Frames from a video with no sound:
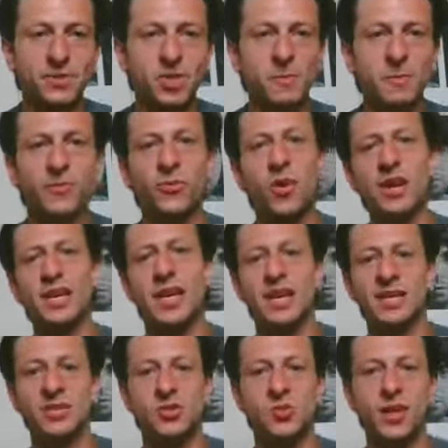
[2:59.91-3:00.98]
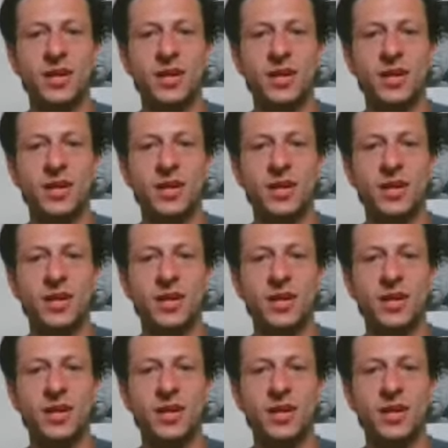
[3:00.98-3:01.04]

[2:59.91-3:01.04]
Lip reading: just before I get into